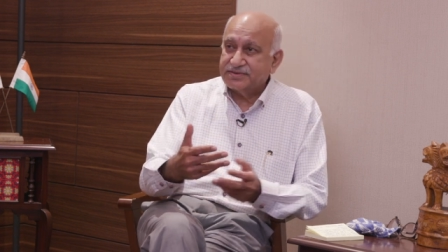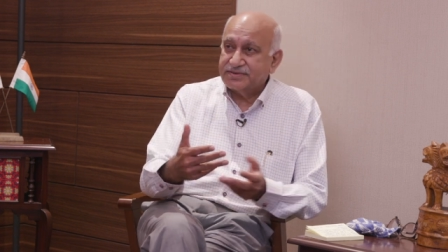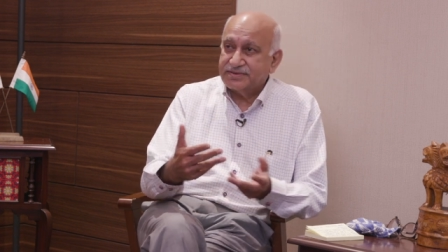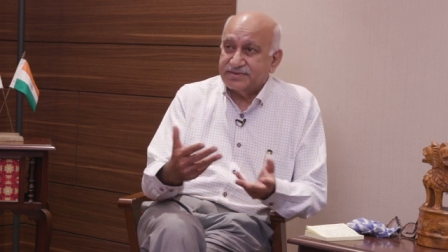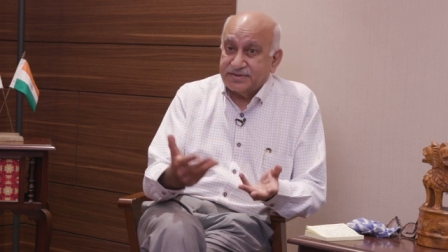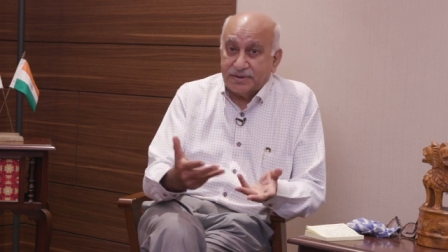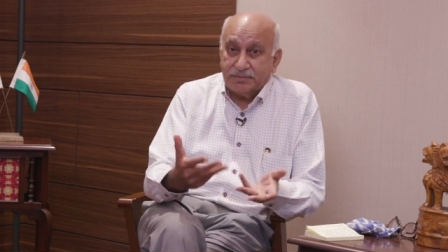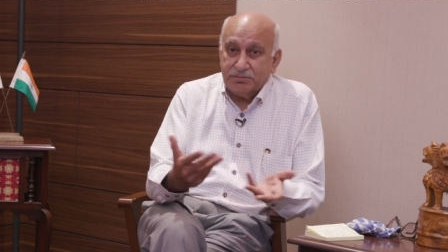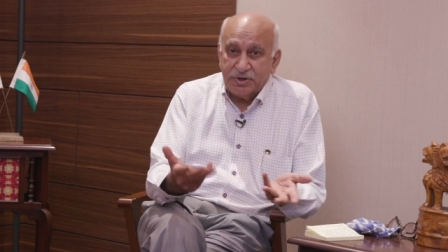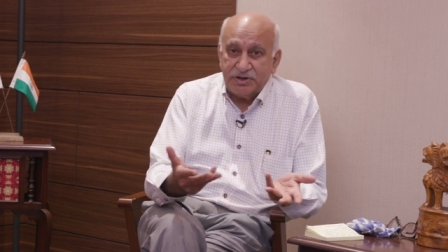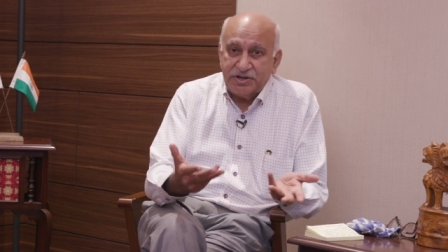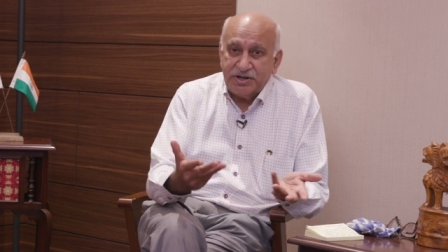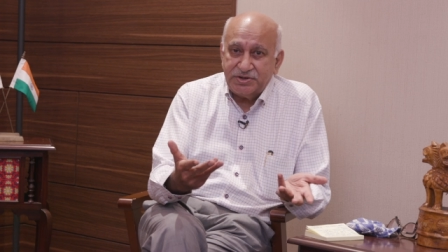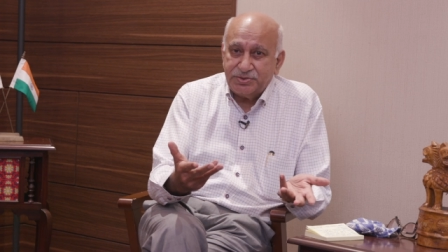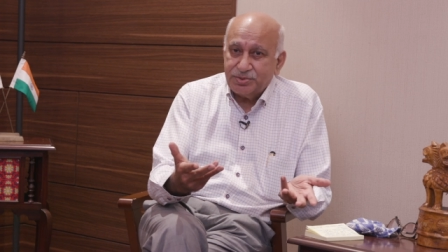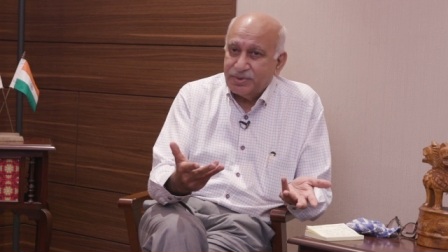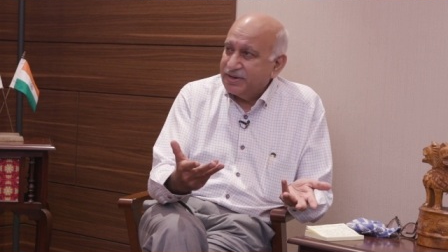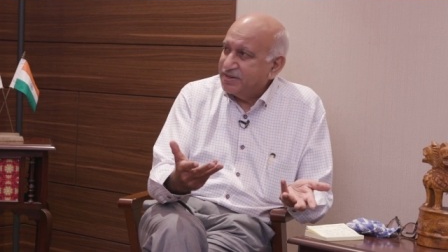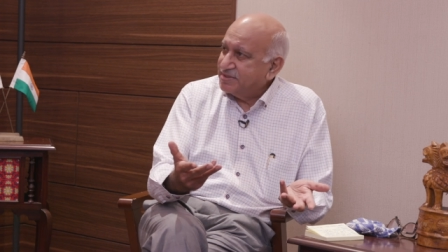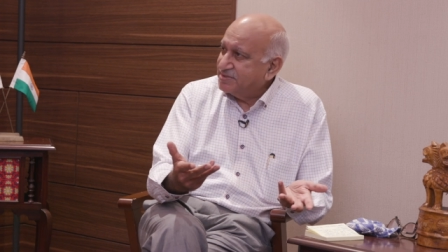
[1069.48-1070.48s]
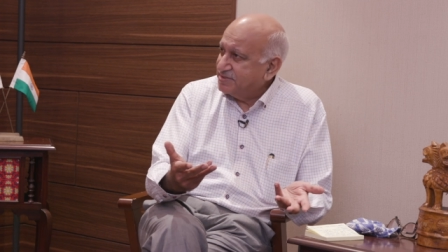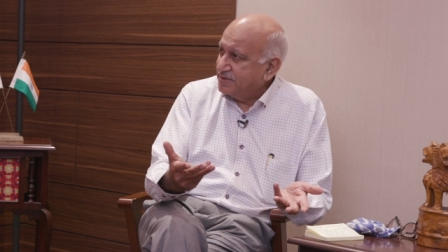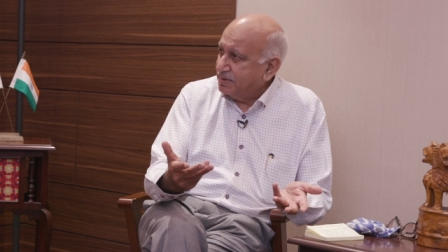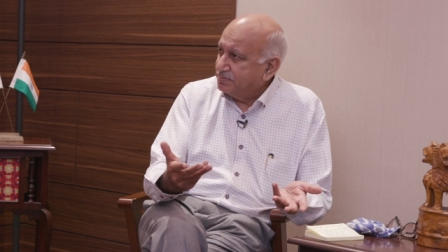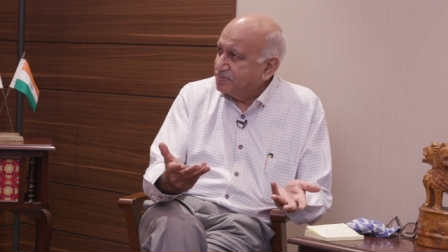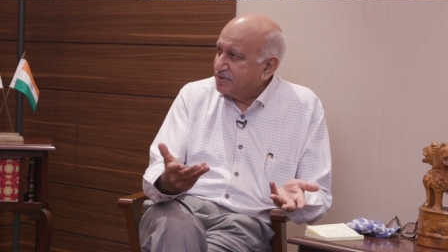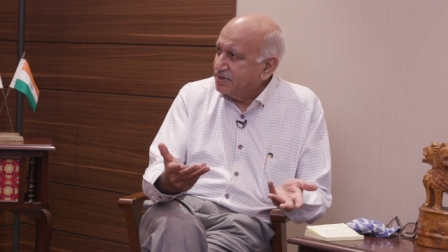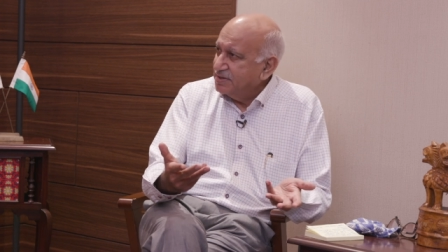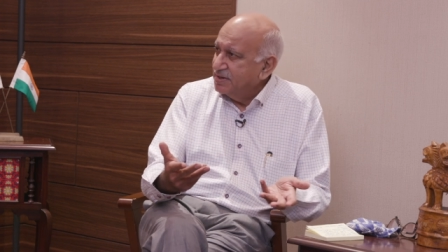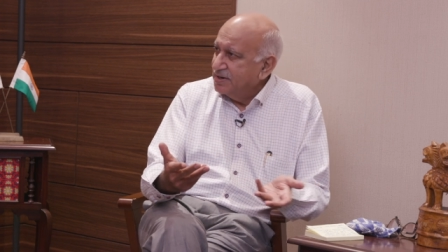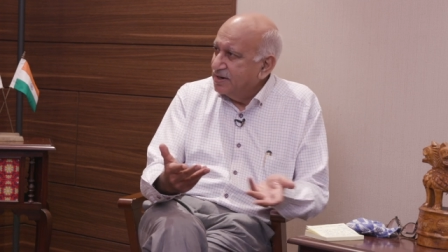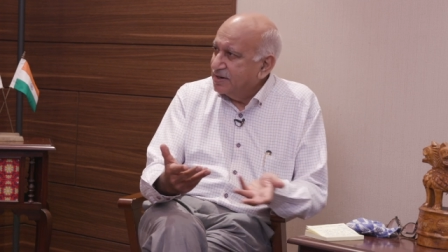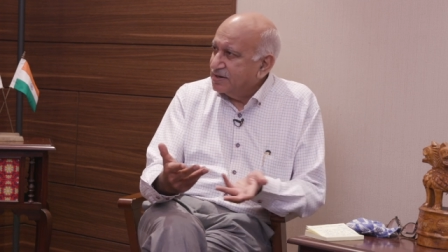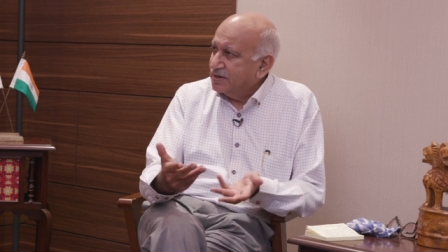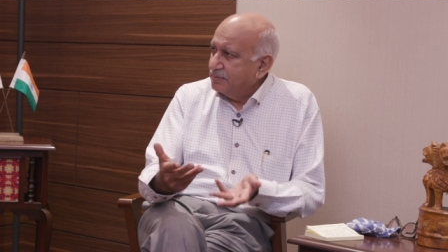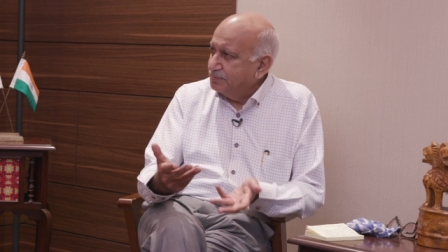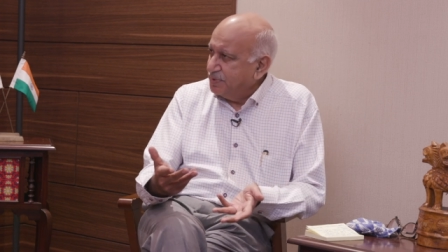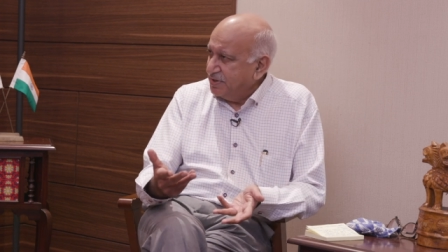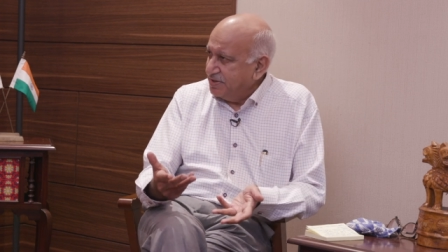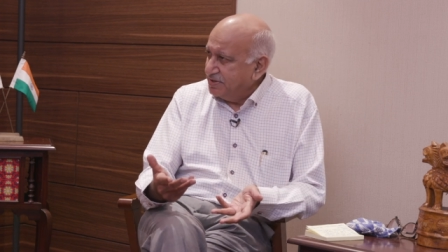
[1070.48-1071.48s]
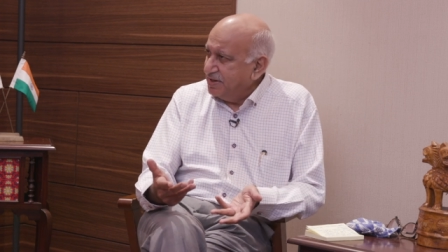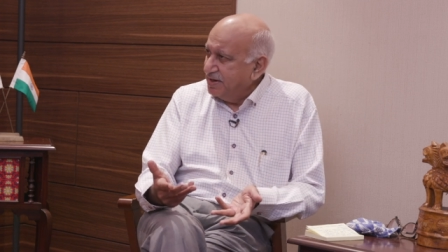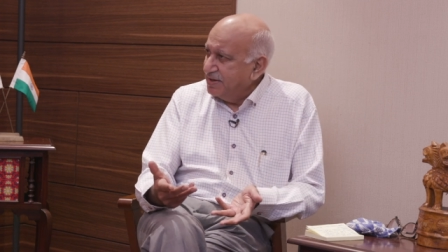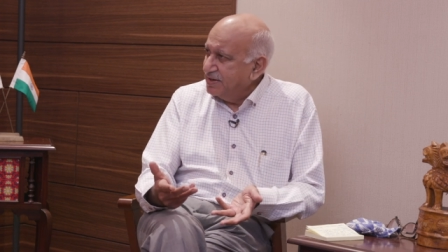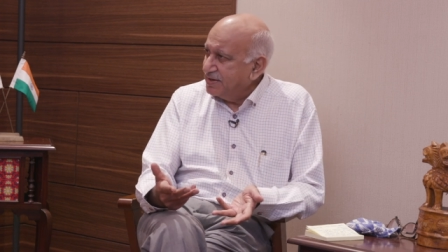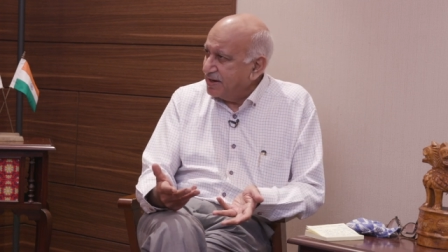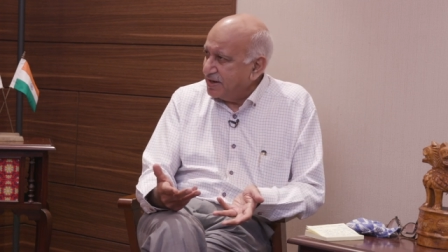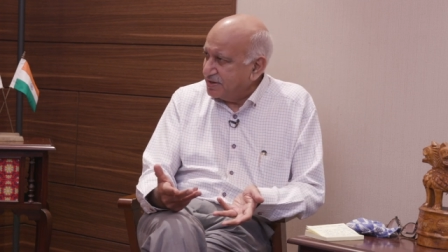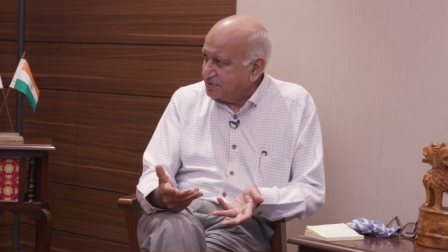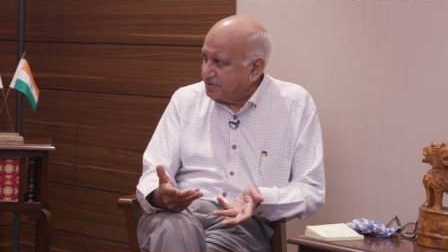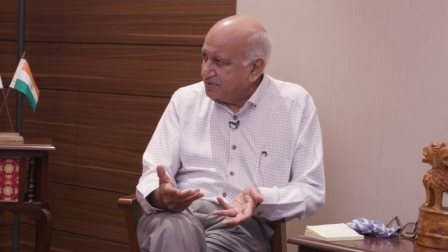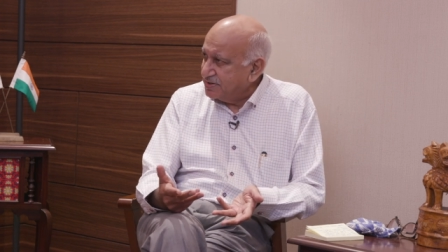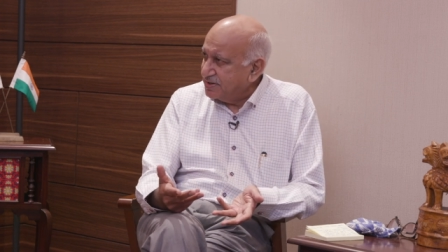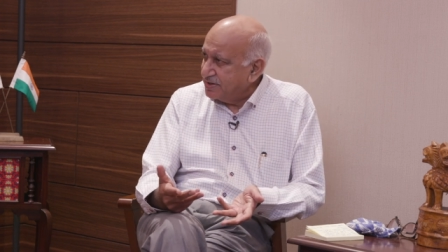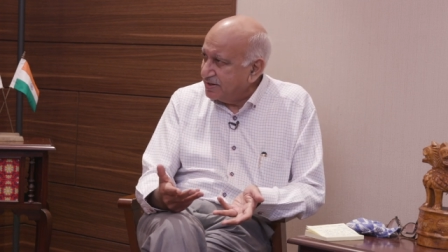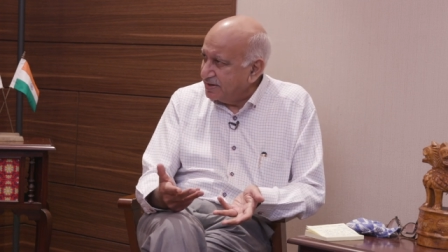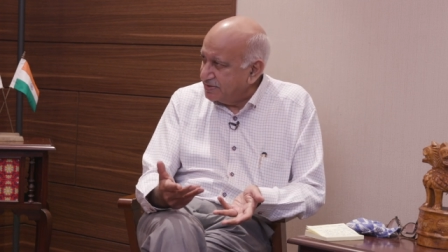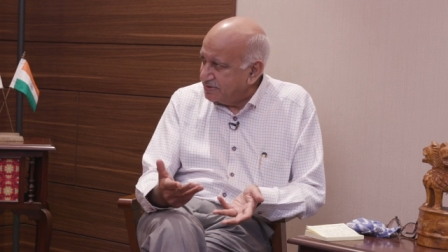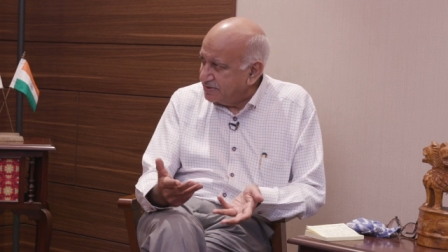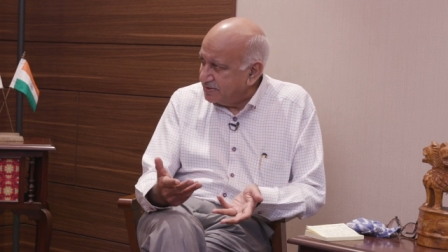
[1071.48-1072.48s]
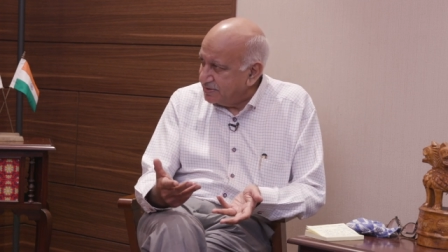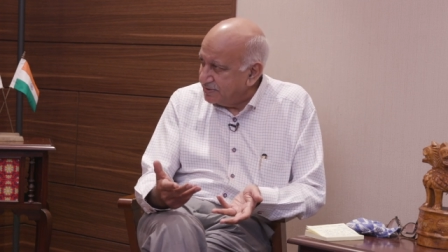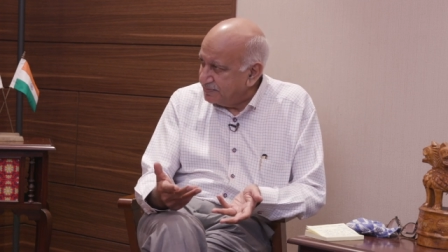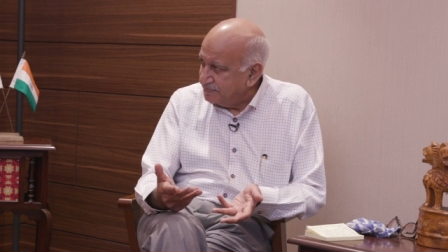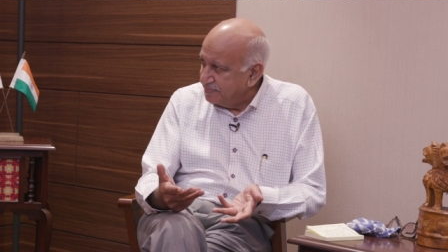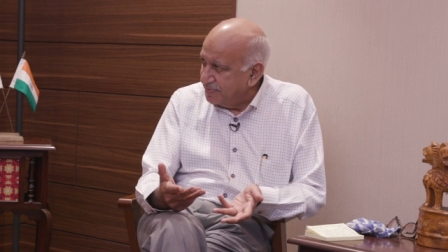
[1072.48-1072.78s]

somebody to accept a completely irrational idea.